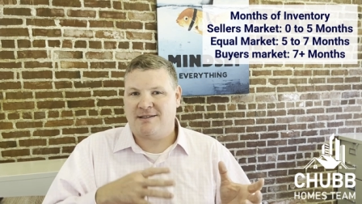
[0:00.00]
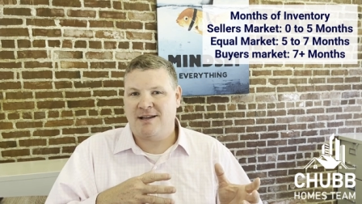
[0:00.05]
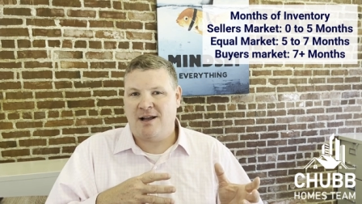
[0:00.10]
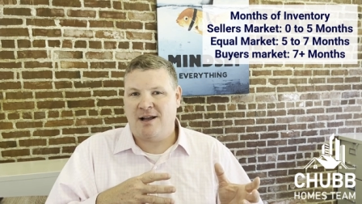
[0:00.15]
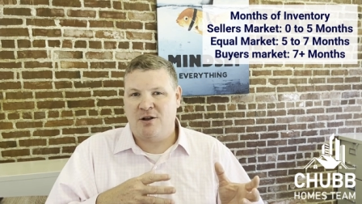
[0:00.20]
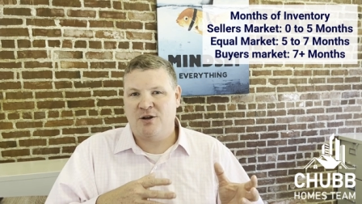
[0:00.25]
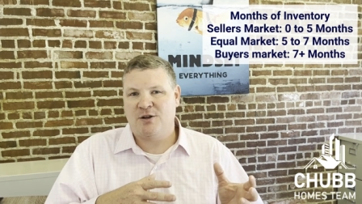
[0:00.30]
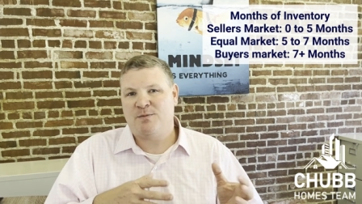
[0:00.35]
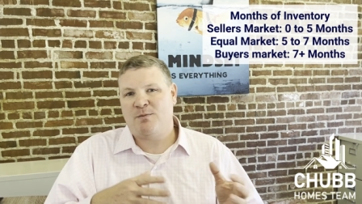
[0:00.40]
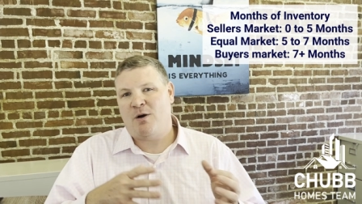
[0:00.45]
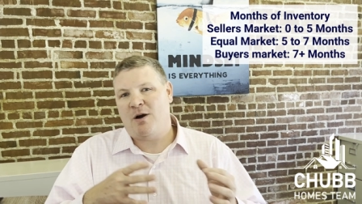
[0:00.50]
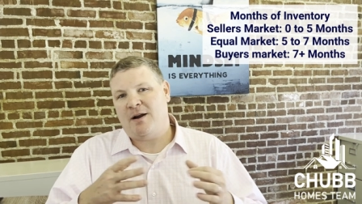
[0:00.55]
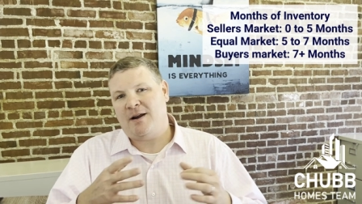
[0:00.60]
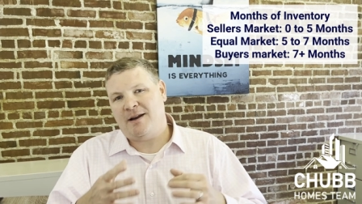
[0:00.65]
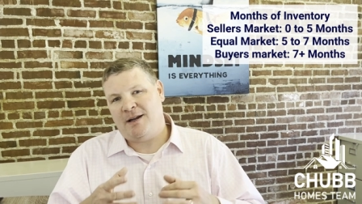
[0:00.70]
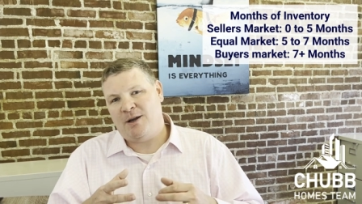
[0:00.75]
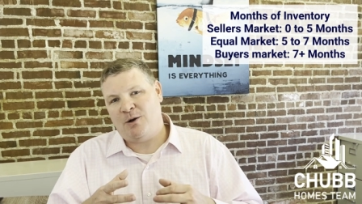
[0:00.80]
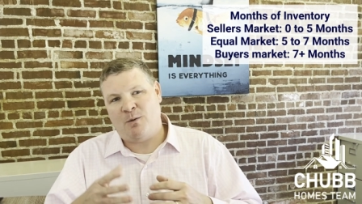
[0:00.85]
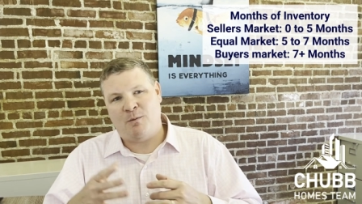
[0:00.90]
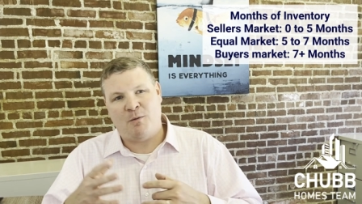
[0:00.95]
seller's
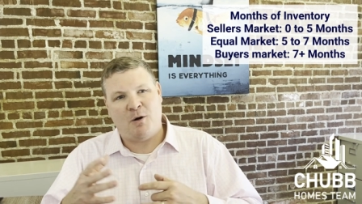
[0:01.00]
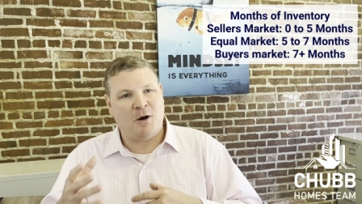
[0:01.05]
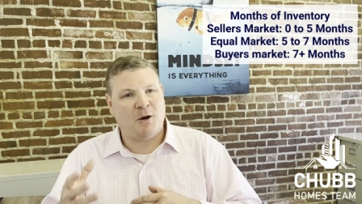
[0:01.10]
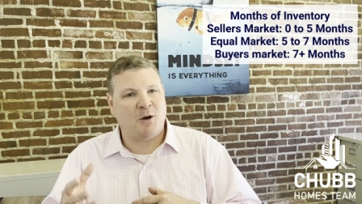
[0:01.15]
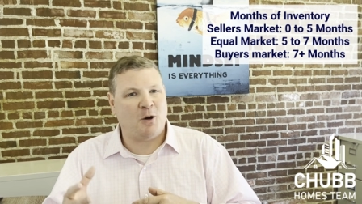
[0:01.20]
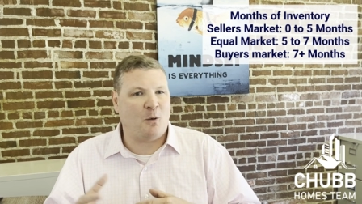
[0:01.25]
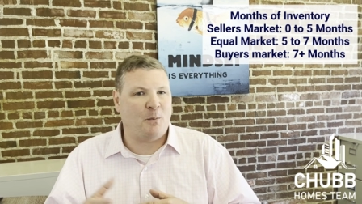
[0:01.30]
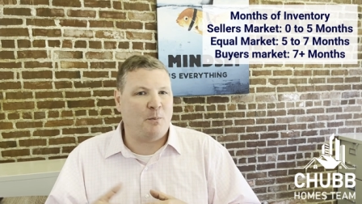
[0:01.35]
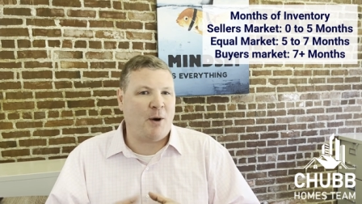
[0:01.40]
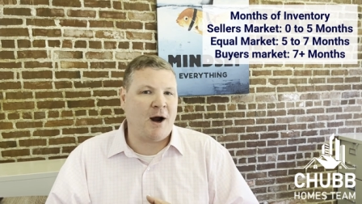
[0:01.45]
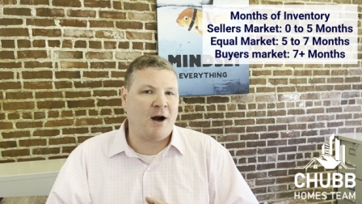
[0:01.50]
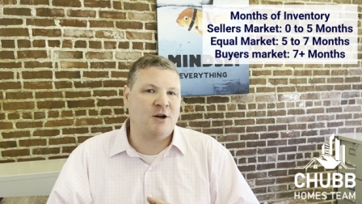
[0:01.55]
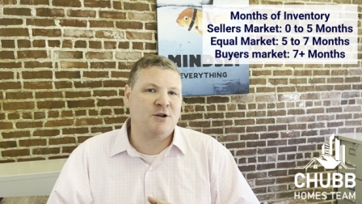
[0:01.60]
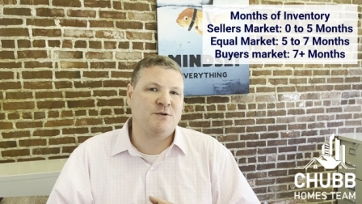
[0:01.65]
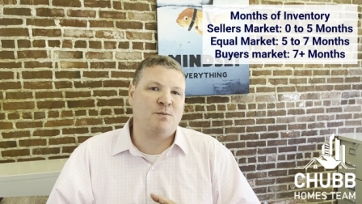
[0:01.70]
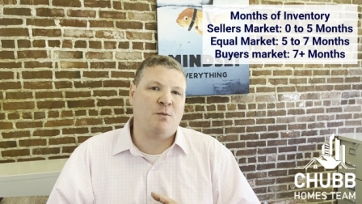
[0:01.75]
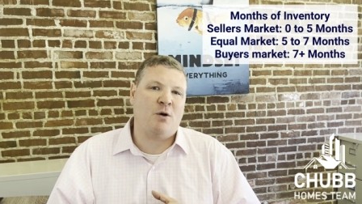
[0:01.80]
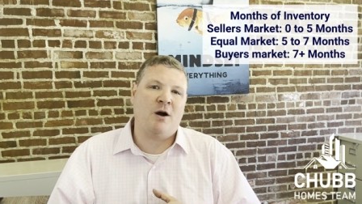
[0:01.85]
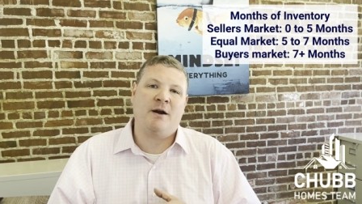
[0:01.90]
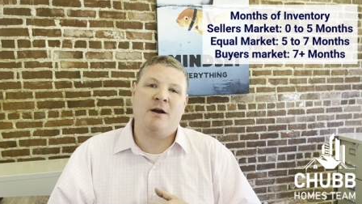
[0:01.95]
market, equal market, or a
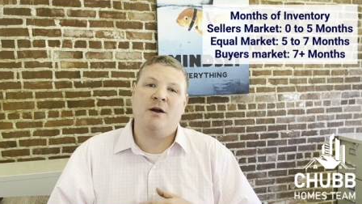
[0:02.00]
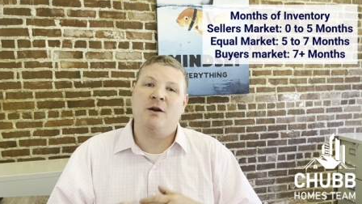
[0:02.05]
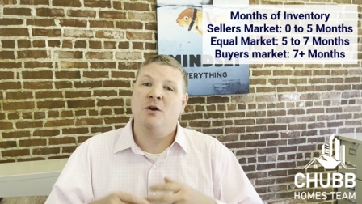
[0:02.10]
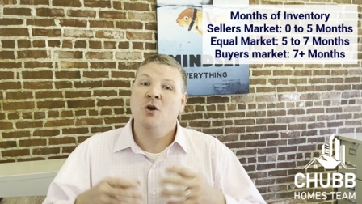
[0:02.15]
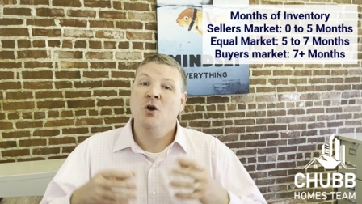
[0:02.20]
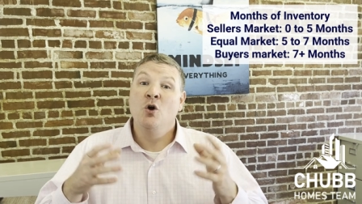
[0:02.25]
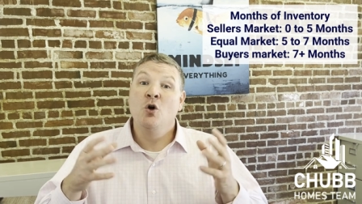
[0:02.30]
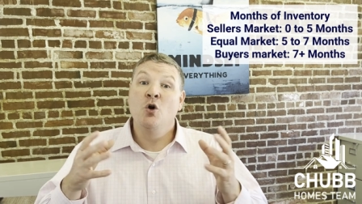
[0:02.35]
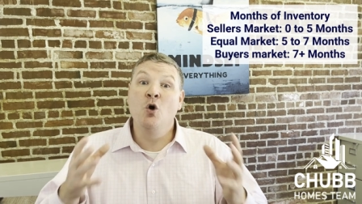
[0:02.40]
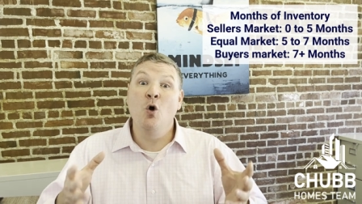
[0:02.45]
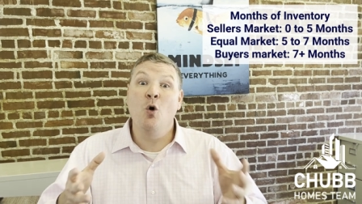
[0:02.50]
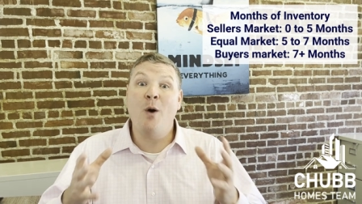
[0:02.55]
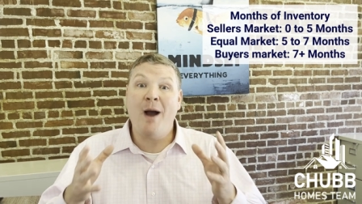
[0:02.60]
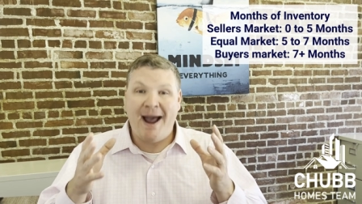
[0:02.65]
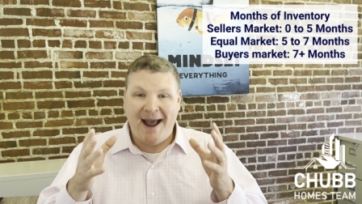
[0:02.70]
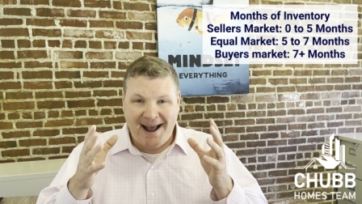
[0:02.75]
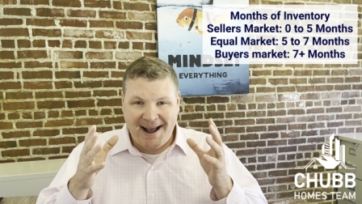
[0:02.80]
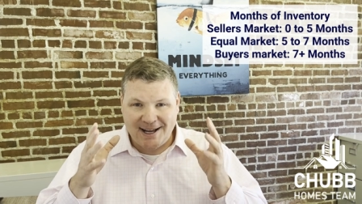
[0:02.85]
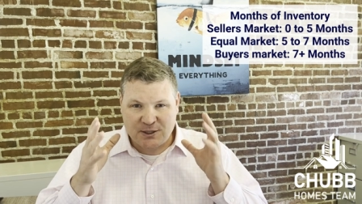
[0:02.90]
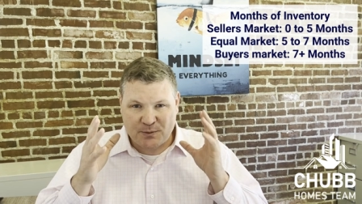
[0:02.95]
buyer's market? Who
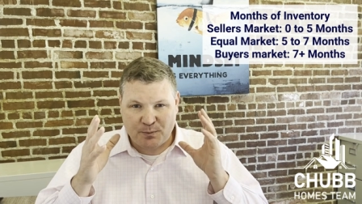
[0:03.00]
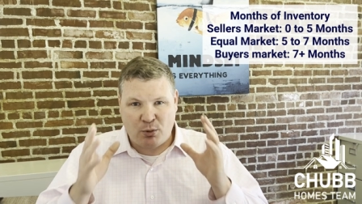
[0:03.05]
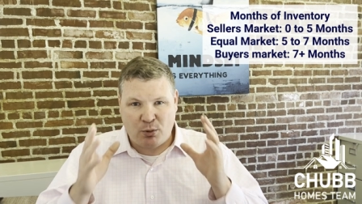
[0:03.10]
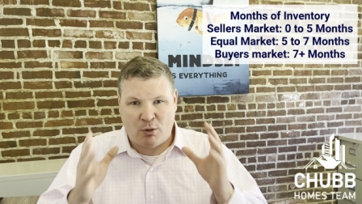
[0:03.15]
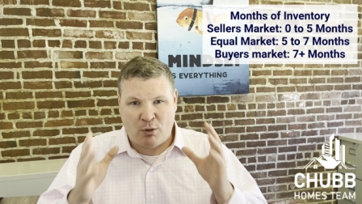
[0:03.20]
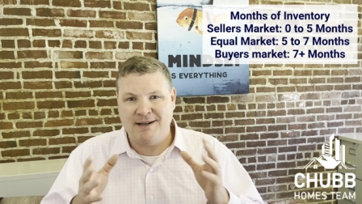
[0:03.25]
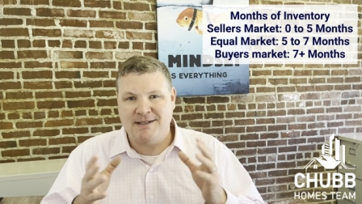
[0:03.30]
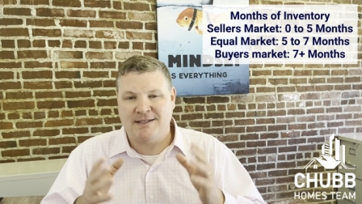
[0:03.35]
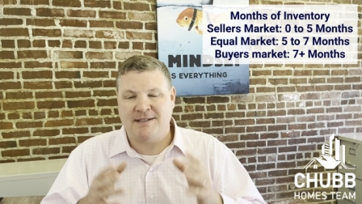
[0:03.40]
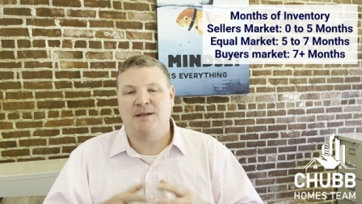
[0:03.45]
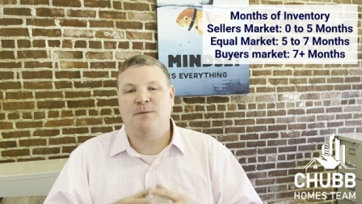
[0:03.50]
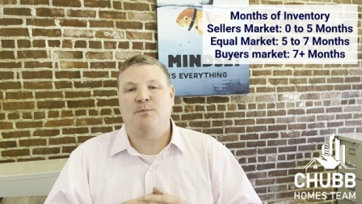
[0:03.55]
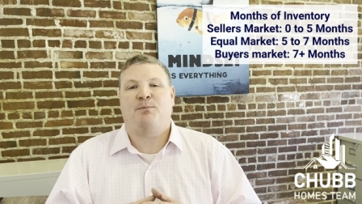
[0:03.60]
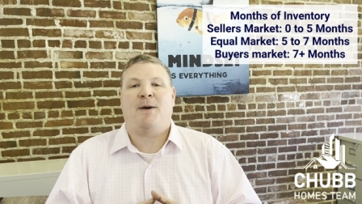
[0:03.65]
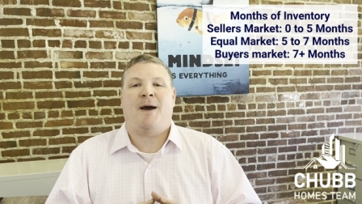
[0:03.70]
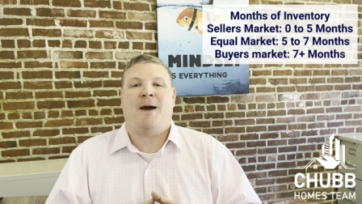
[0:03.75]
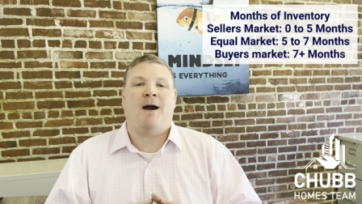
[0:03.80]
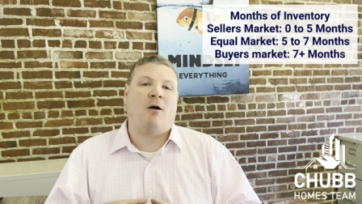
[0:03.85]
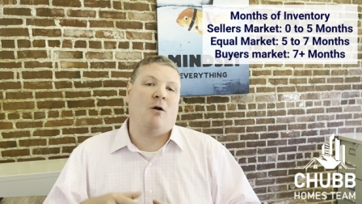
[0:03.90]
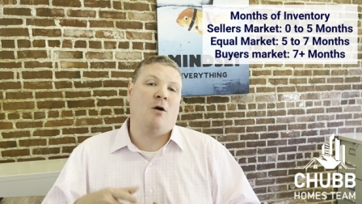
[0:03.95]
has pricing
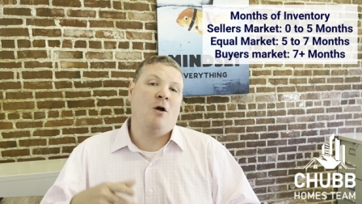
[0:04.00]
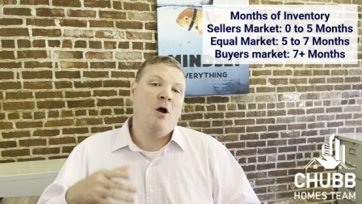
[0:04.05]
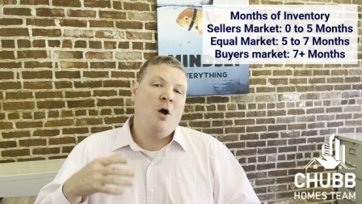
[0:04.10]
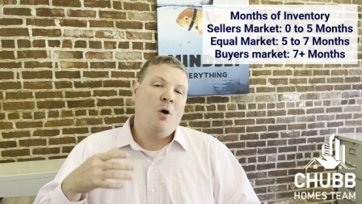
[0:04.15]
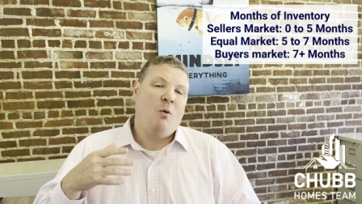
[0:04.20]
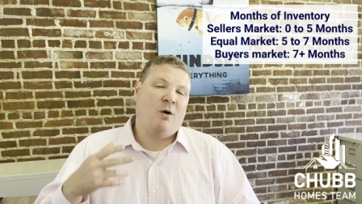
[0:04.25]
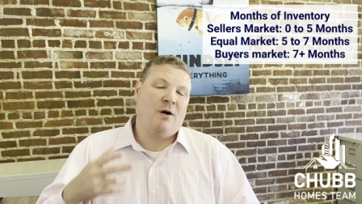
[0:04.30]
power?